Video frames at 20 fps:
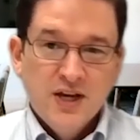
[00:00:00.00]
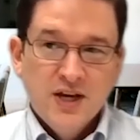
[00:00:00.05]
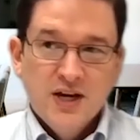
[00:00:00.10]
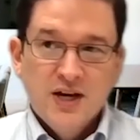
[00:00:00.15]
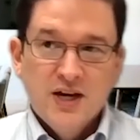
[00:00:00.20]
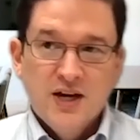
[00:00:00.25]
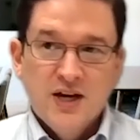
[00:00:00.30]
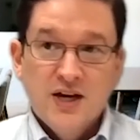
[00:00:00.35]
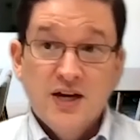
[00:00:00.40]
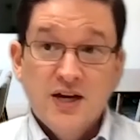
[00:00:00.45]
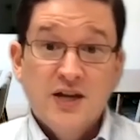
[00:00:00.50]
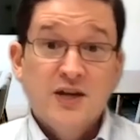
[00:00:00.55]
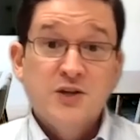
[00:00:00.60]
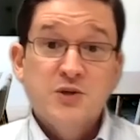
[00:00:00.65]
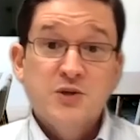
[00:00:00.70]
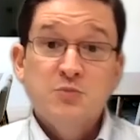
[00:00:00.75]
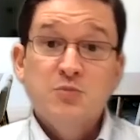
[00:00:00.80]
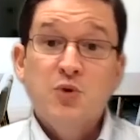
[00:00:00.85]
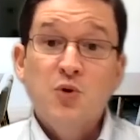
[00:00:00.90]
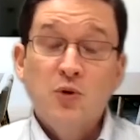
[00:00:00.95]
and
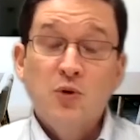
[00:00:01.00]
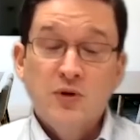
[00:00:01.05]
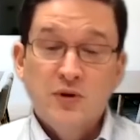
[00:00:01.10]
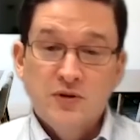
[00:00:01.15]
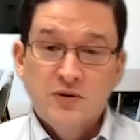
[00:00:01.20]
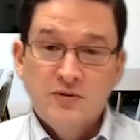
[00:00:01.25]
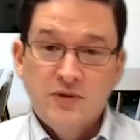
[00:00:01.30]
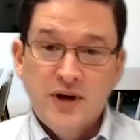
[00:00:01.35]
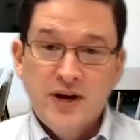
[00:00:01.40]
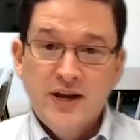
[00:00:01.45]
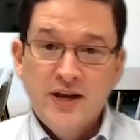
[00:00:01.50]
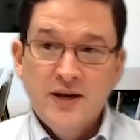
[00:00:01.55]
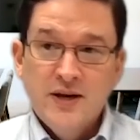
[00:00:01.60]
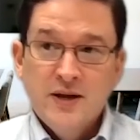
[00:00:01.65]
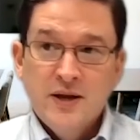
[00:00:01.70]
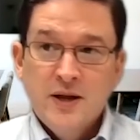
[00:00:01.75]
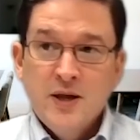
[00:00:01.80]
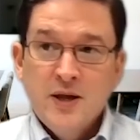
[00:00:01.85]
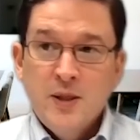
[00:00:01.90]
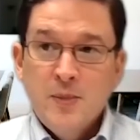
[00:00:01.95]
it's important,
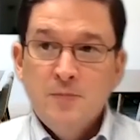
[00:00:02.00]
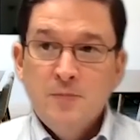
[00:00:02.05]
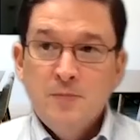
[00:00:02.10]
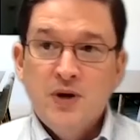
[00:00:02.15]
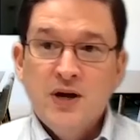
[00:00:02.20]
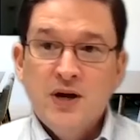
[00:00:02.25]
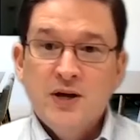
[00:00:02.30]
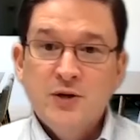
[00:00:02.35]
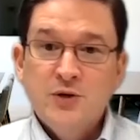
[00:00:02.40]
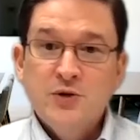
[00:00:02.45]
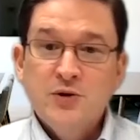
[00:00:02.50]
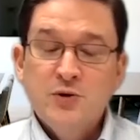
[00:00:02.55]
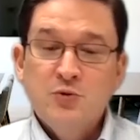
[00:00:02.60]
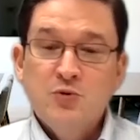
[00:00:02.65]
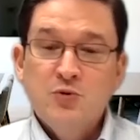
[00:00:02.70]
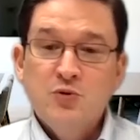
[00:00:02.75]
right? But